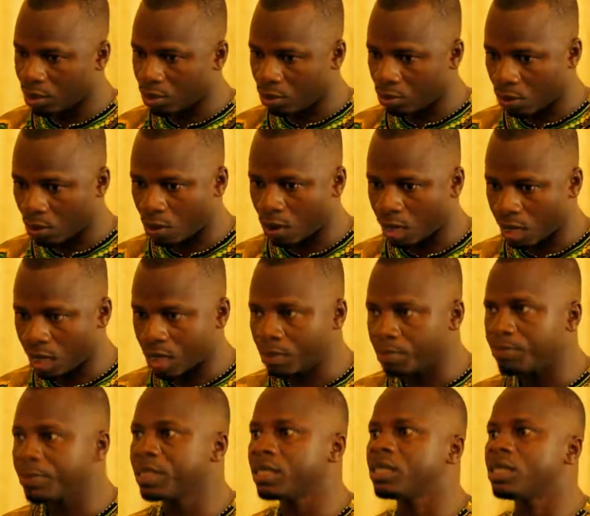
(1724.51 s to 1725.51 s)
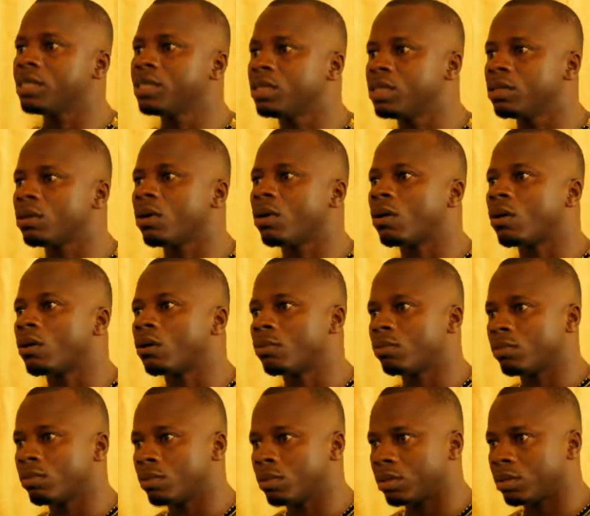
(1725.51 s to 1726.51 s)
law ABCD
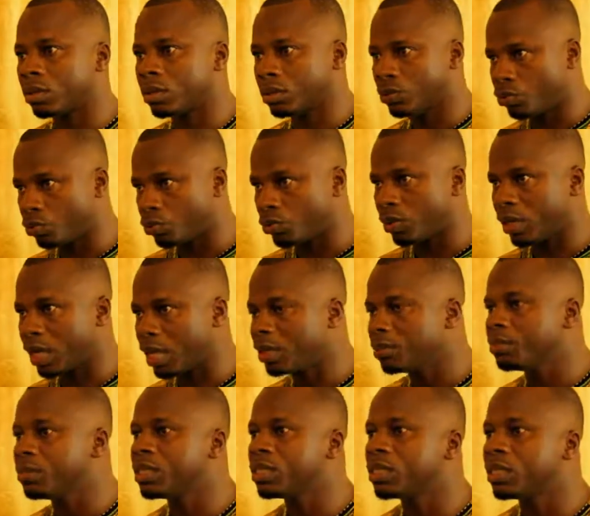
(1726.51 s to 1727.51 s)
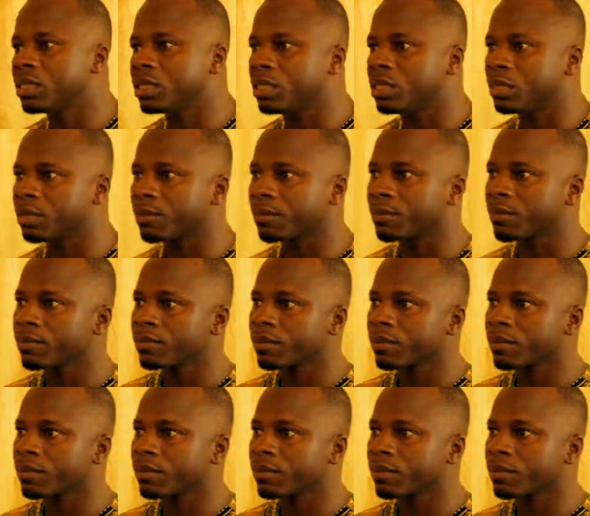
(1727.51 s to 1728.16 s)
or rule ABCD